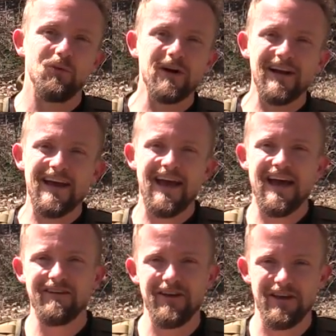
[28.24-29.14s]
what I
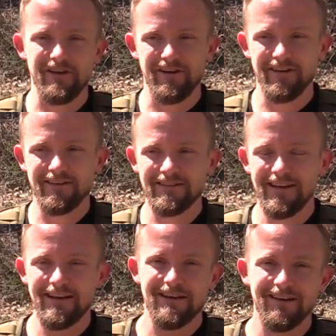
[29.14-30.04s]
have here,
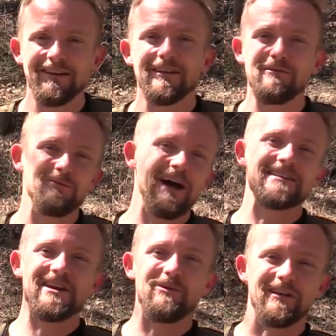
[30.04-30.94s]
I
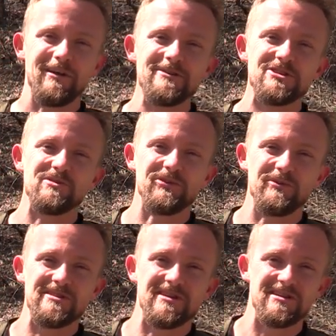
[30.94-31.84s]
tell you what, let me just do a
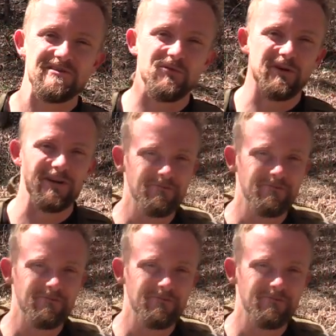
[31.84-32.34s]
360 for you.